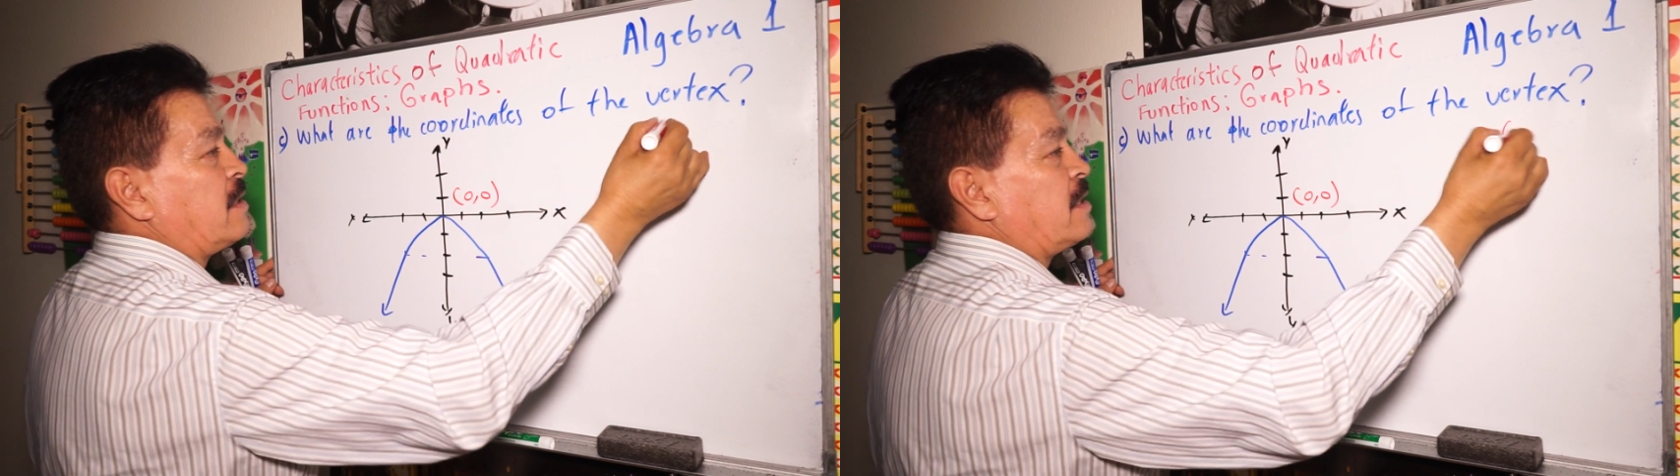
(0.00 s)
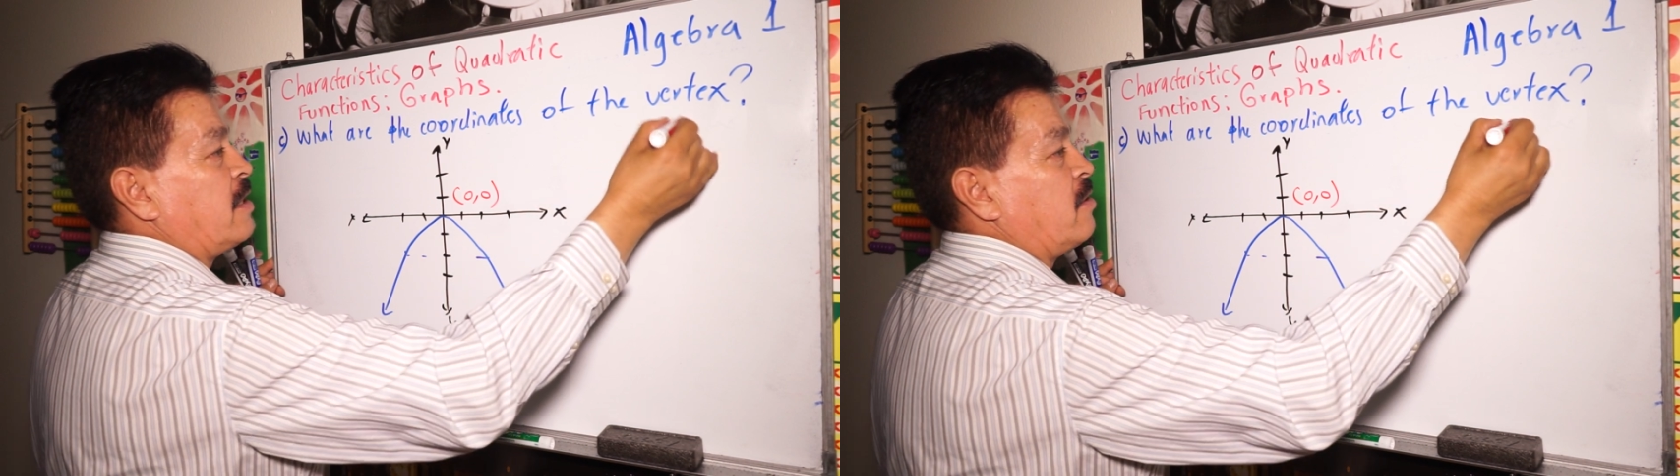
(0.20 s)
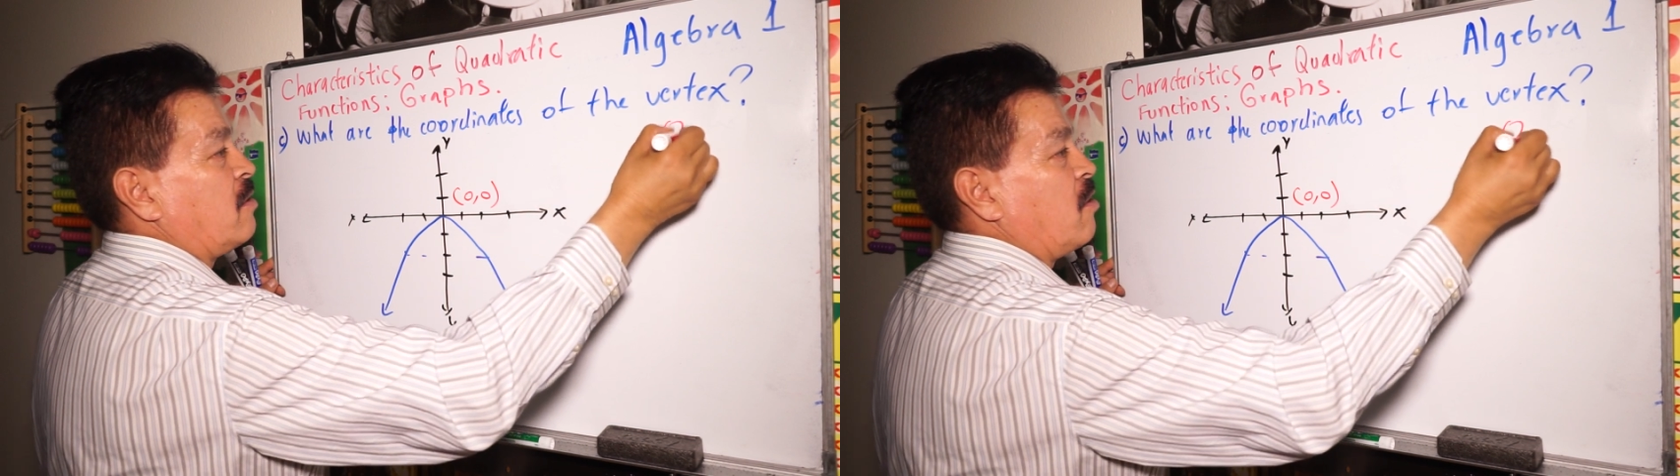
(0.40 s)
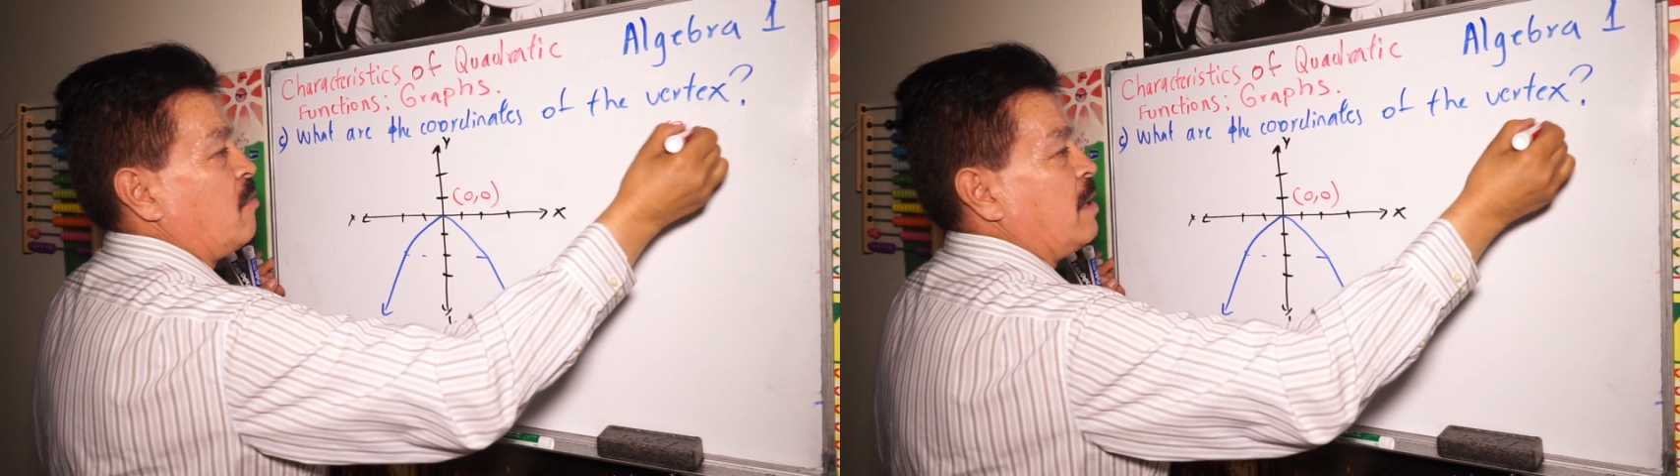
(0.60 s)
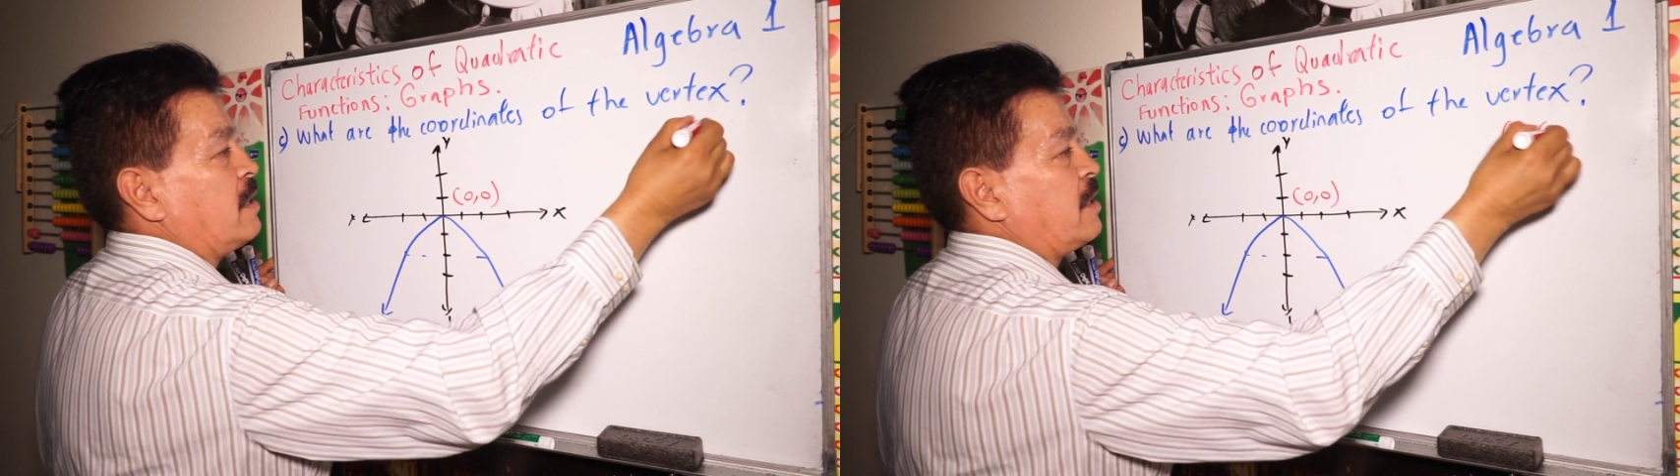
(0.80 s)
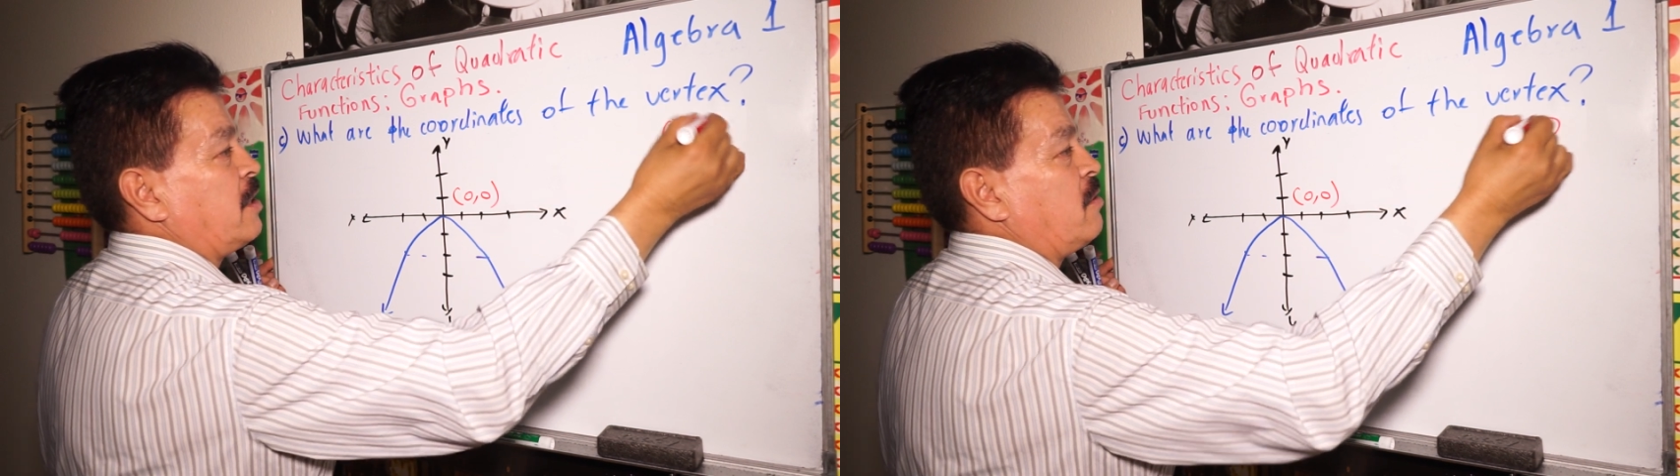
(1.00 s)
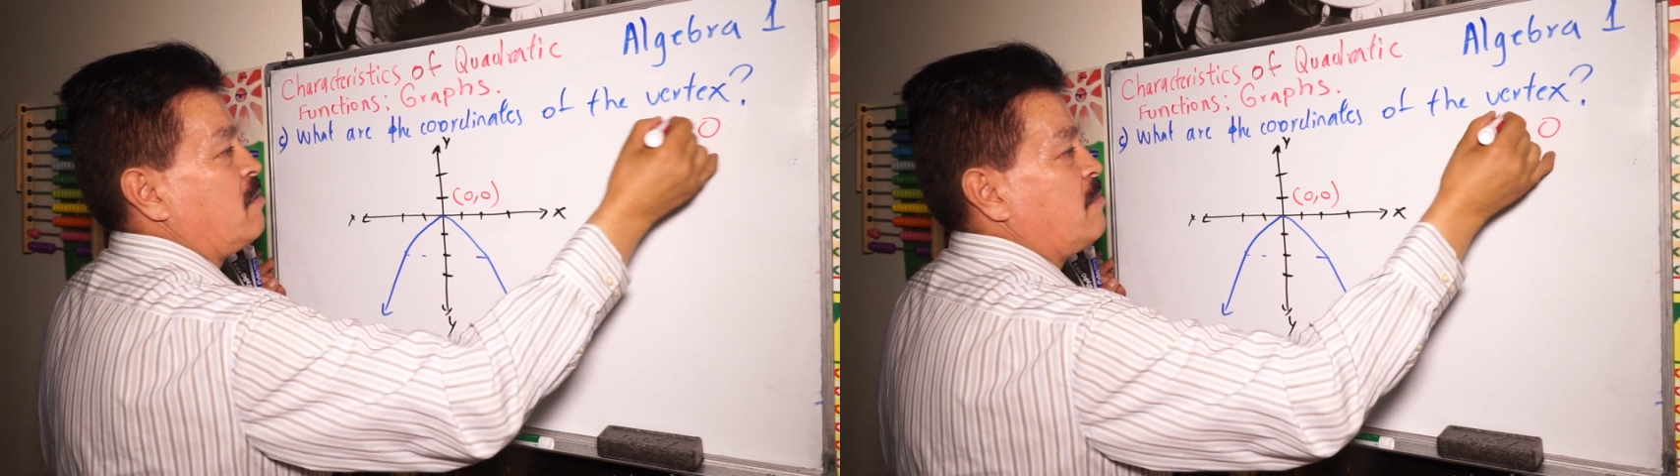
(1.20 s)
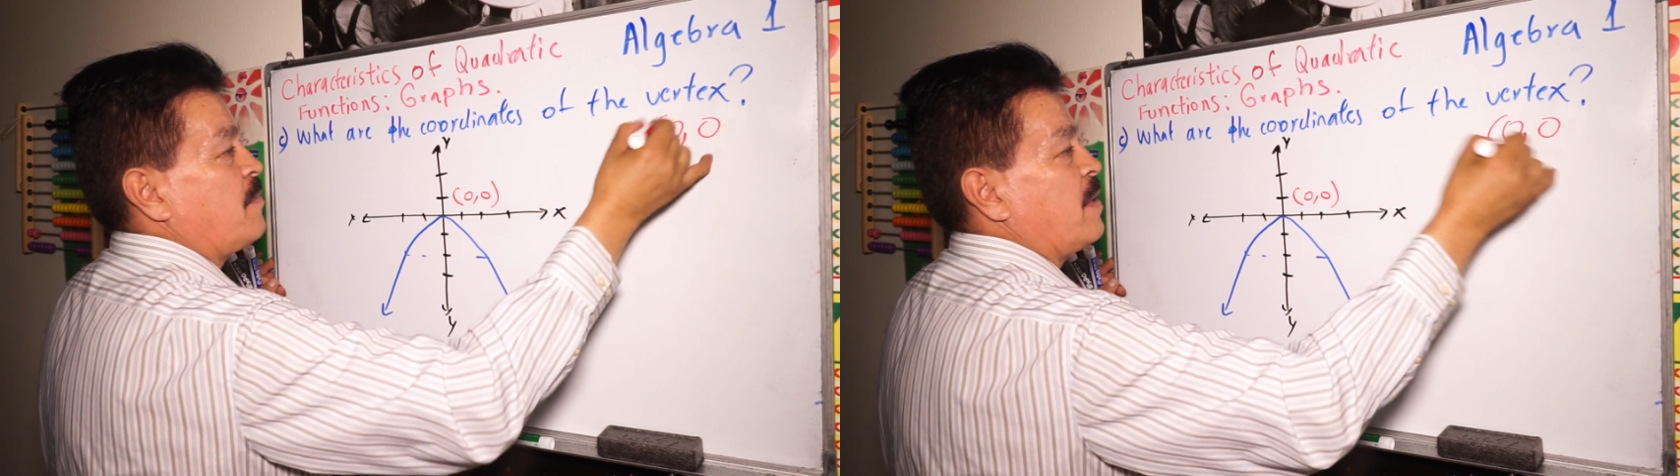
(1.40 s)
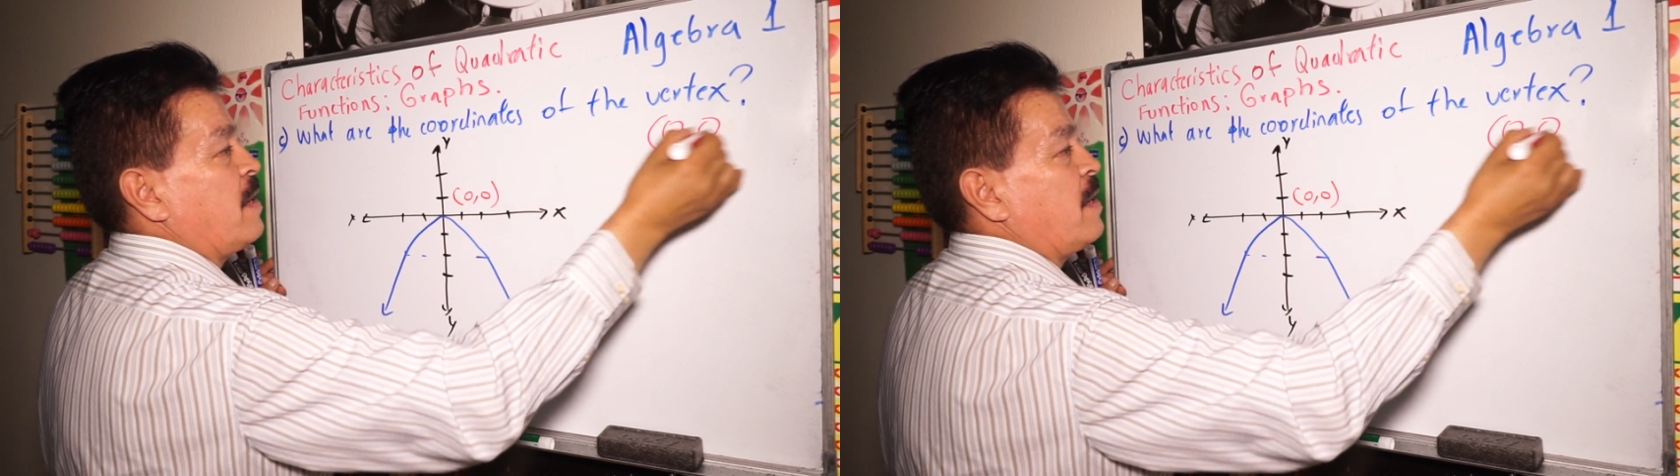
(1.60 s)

zero comma zero.